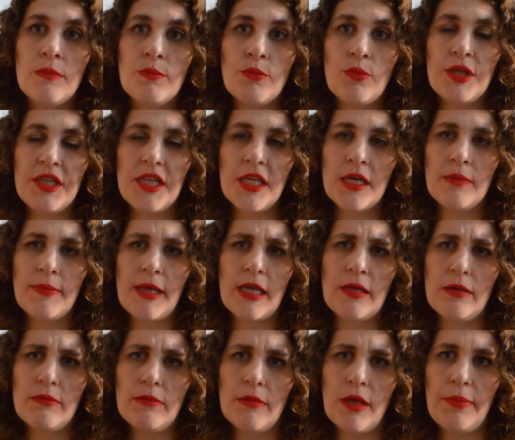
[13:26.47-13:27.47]
one thing
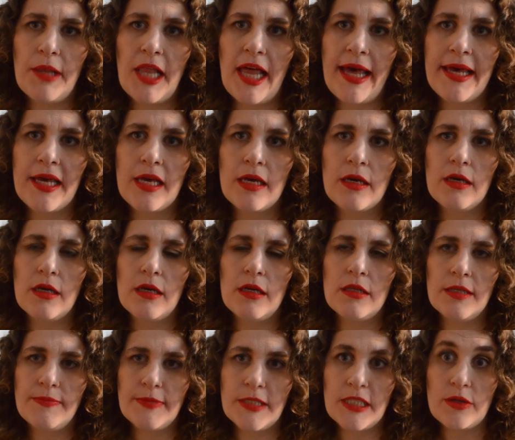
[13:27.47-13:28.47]
about applying
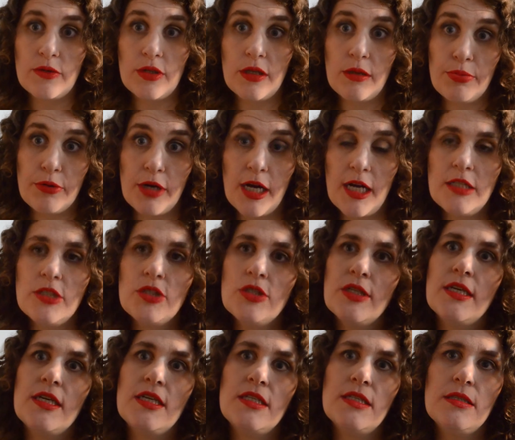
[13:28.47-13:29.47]
lipstick with a brush,
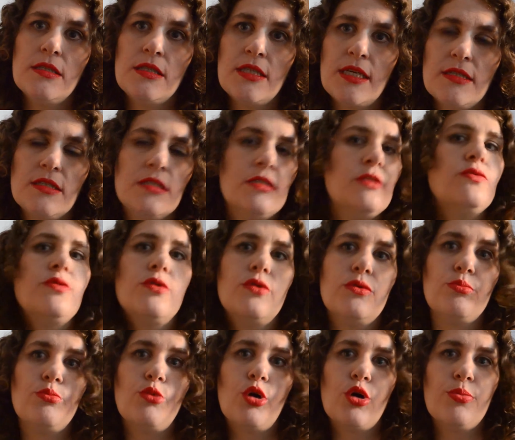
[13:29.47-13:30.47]
it does give you
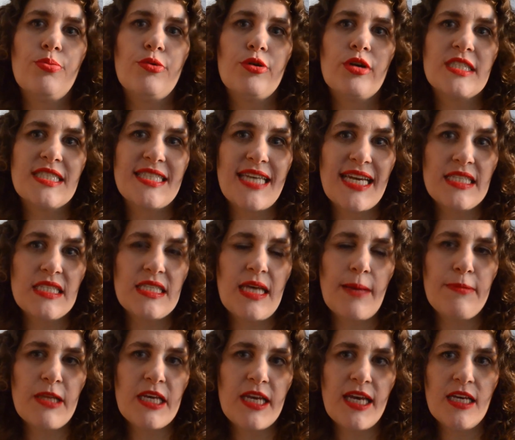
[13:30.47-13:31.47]
more precise
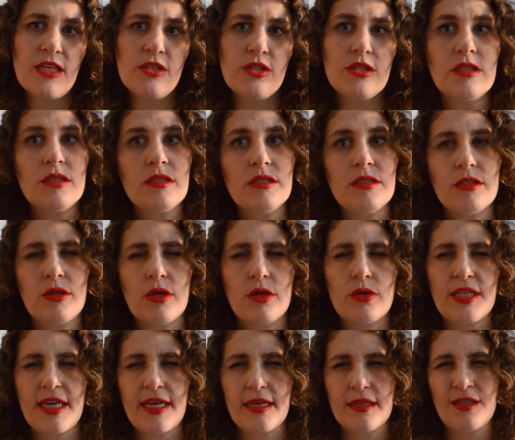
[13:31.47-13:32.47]
application, so
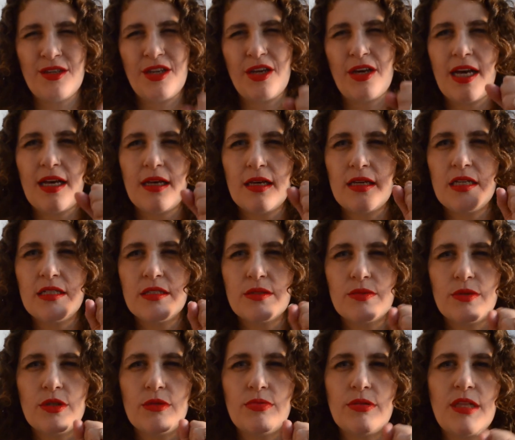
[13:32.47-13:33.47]
that you know how it is
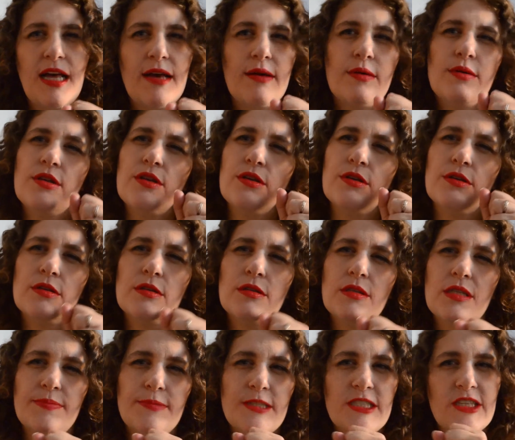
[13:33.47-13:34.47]
when you apply with your
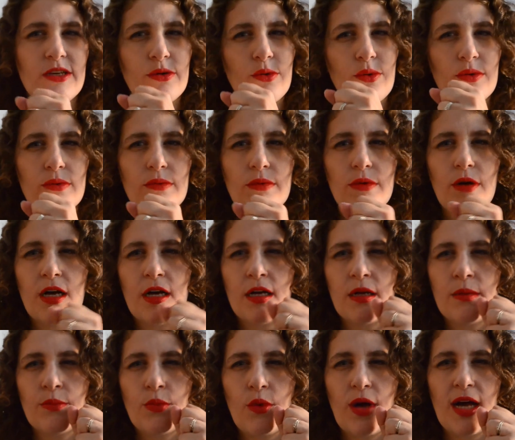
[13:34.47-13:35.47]
lipstick
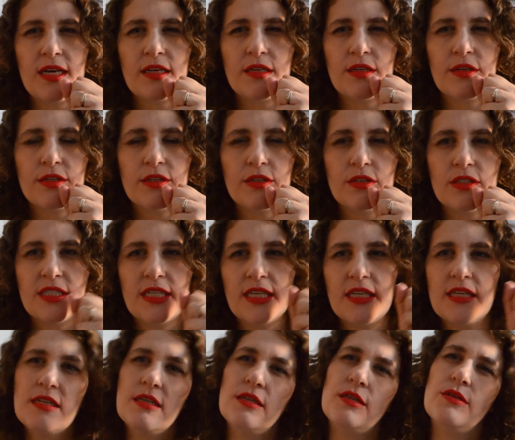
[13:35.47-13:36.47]
wand or your
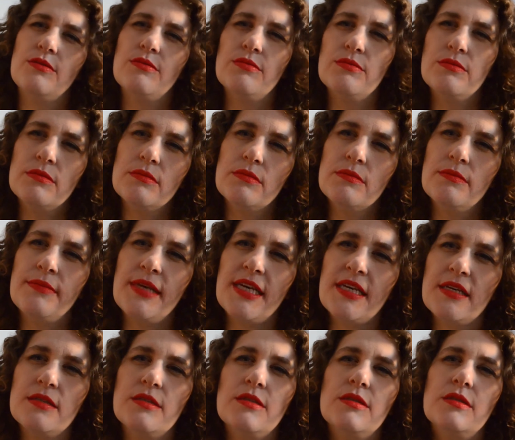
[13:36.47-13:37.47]
stick, you make
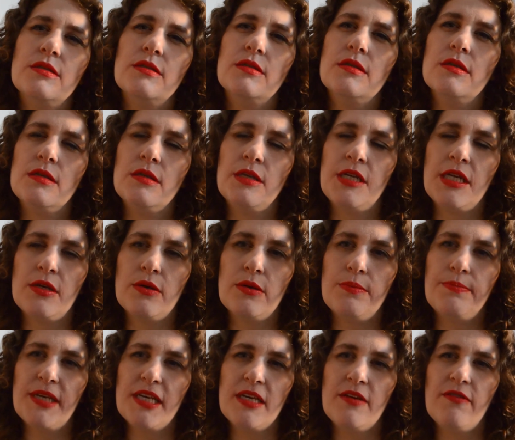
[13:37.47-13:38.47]
a, you know,
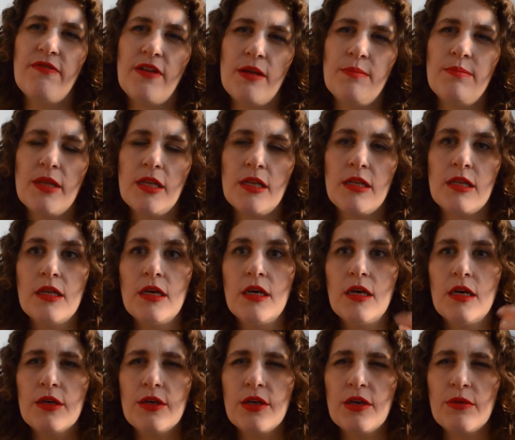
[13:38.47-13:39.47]
a big fumble.
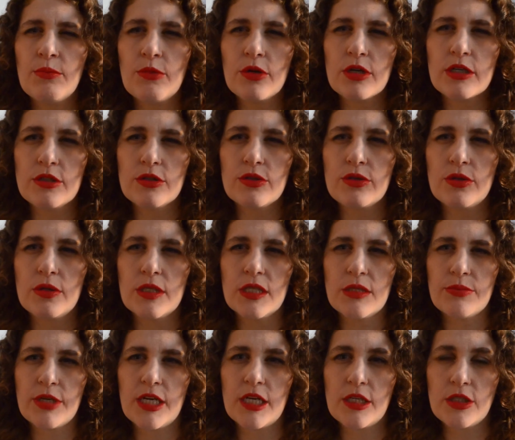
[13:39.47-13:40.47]
You have more control of the
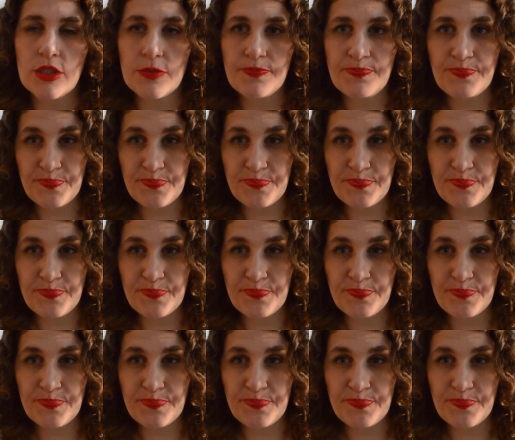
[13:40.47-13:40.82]
brush.